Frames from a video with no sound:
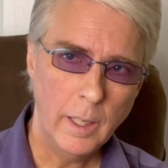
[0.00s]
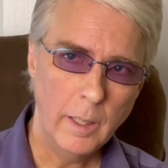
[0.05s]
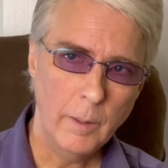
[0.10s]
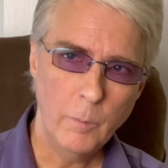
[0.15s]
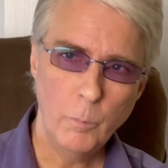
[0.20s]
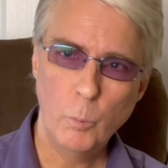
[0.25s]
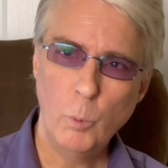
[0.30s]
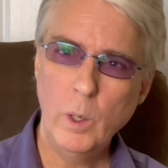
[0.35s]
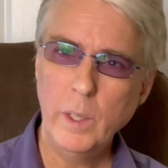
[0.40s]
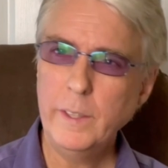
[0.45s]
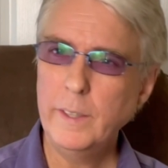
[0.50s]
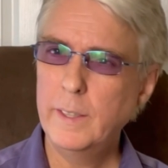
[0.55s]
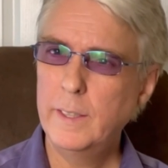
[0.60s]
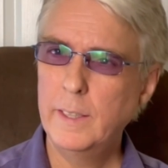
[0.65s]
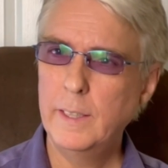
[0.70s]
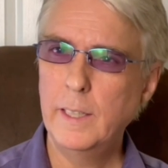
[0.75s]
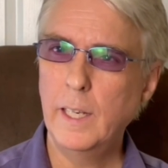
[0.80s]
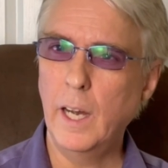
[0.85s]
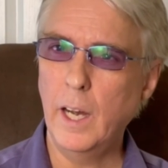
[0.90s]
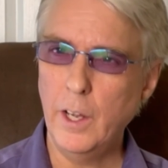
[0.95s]
what
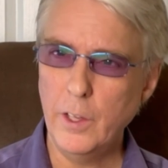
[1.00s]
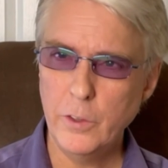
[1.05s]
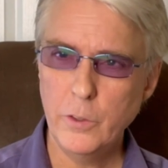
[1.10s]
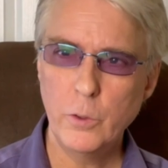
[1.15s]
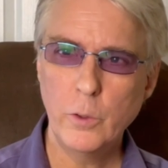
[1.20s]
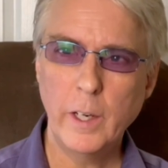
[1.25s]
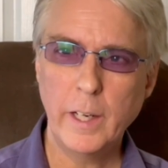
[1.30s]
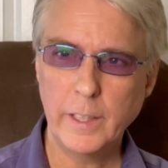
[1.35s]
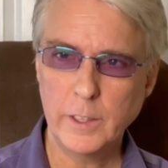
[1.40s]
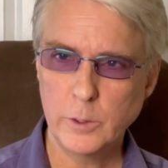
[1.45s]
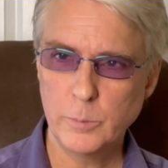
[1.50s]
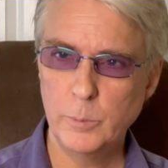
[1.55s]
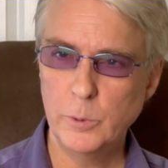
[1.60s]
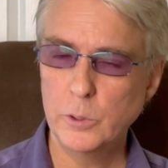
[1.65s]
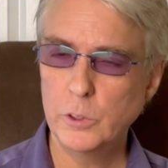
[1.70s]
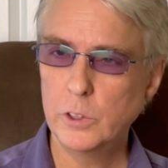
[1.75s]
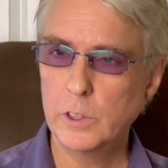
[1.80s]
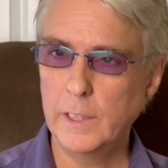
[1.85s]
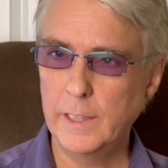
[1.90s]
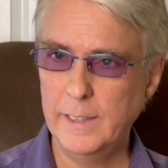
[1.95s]
the other
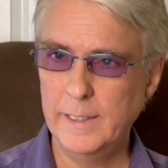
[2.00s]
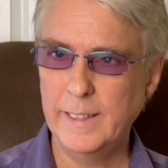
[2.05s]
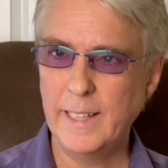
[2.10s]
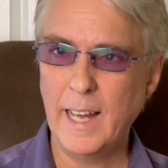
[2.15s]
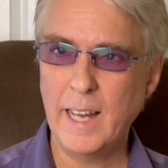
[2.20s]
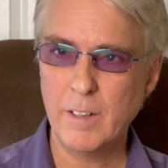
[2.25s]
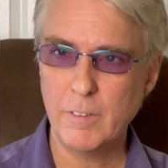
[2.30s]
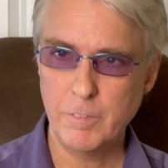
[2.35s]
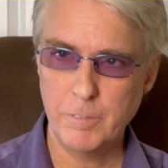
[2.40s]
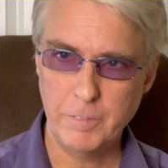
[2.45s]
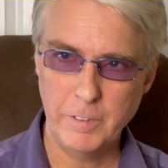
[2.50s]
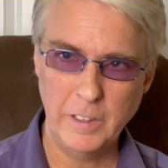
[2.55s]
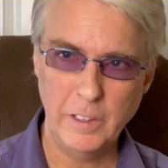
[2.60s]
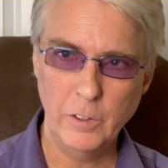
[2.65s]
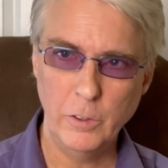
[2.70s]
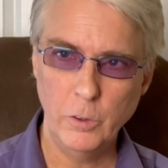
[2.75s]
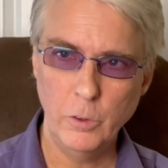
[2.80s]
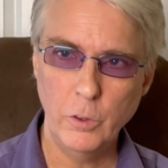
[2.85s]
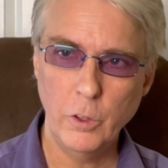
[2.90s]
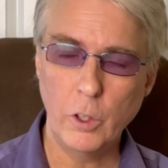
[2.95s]
experts in that
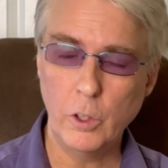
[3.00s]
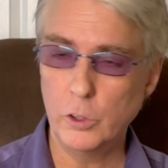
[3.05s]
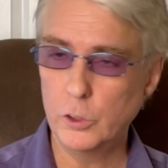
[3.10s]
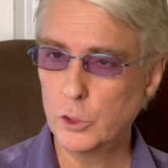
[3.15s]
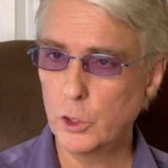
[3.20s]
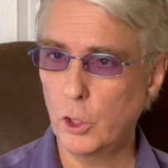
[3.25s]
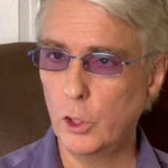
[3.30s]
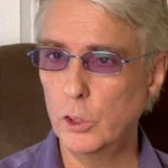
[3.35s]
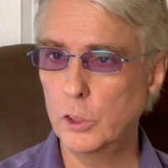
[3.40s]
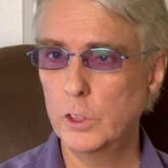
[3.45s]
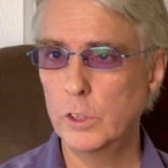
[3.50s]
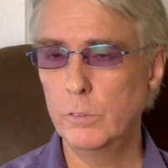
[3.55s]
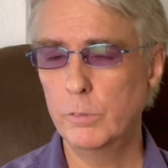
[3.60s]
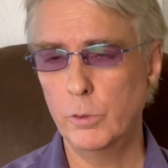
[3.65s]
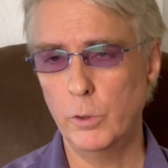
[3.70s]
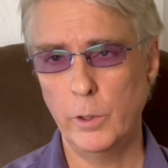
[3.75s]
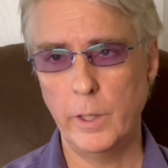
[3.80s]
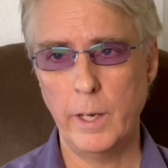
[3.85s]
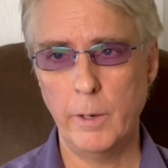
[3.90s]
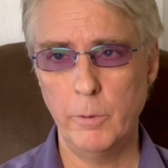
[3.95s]
field are charging
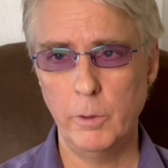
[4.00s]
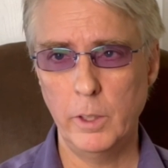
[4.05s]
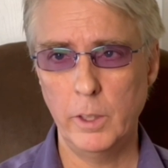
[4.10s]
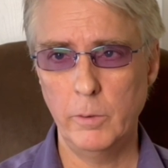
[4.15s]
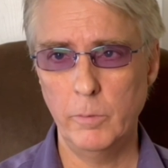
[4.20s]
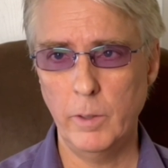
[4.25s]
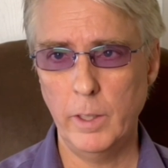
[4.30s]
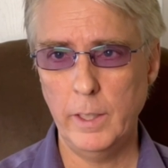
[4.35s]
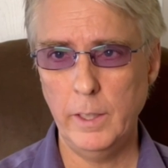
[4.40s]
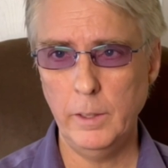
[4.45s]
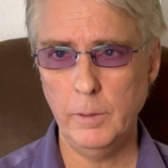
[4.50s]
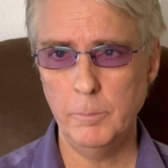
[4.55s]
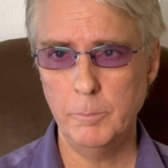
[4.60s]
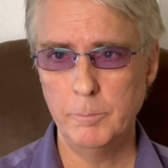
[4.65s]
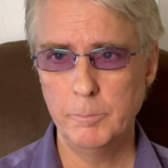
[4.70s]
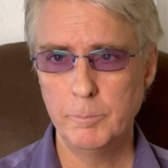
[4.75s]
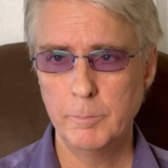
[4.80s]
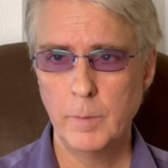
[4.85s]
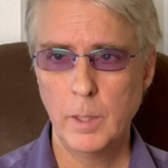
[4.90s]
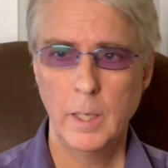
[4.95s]
for an hourly rate,
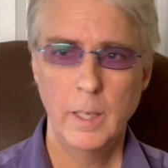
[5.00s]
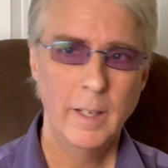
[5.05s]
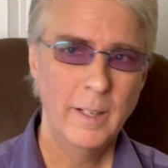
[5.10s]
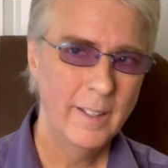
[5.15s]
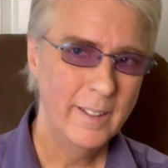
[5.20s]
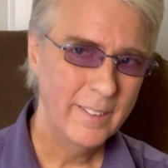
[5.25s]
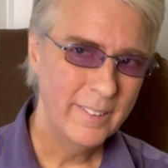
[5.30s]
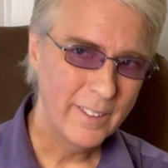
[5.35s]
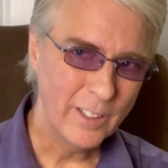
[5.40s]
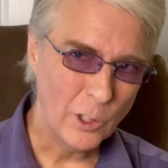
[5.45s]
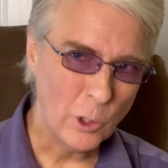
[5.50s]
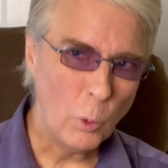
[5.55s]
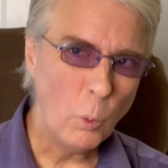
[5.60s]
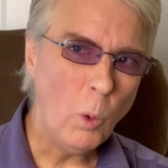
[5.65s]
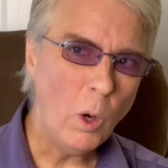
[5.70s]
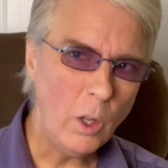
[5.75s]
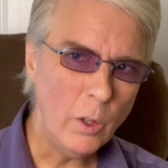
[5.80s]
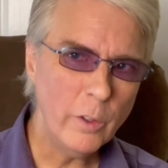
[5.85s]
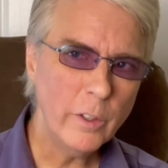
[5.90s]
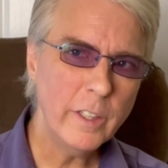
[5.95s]
the
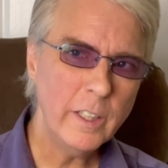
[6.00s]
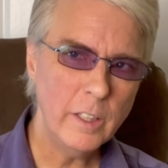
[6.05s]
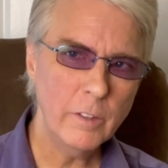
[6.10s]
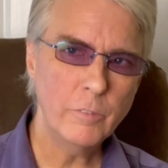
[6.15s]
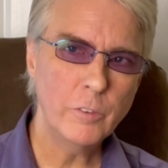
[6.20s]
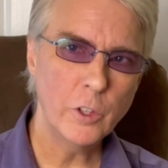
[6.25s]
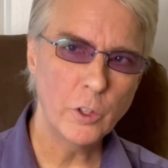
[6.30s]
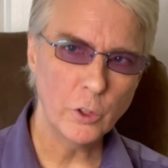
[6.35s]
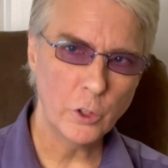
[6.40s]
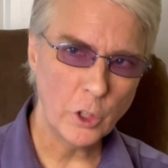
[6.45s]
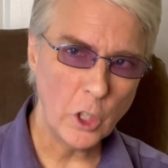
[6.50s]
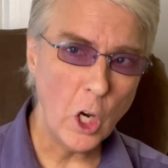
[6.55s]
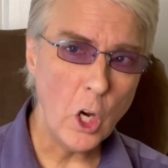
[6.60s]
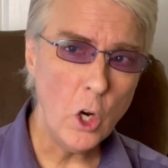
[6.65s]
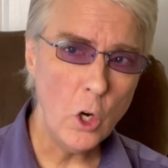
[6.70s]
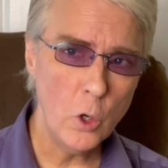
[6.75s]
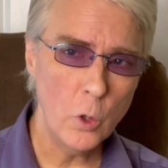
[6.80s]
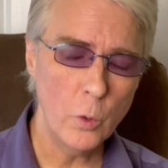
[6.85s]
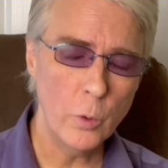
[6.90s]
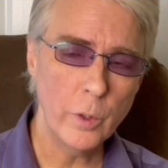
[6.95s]
quality of your
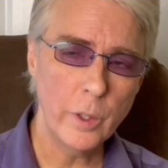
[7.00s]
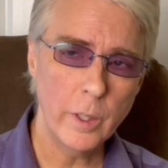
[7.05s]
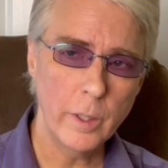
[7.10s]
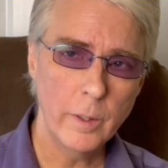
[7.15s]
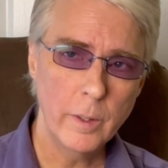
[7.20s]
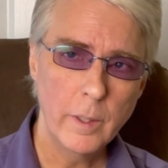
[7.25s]
code.